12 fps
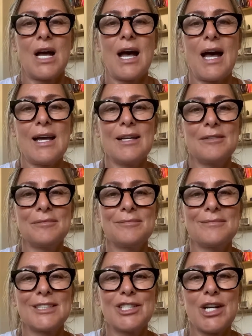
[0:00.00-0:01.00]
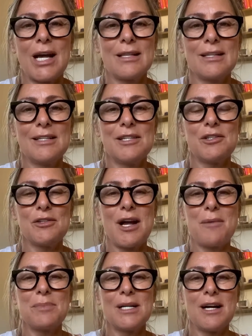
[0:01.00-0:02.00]
Hi, Jacqueline here,
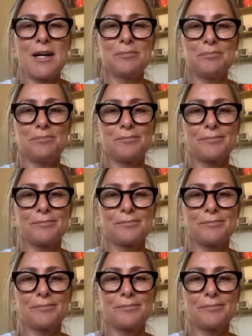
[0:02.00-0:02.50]
hopping on.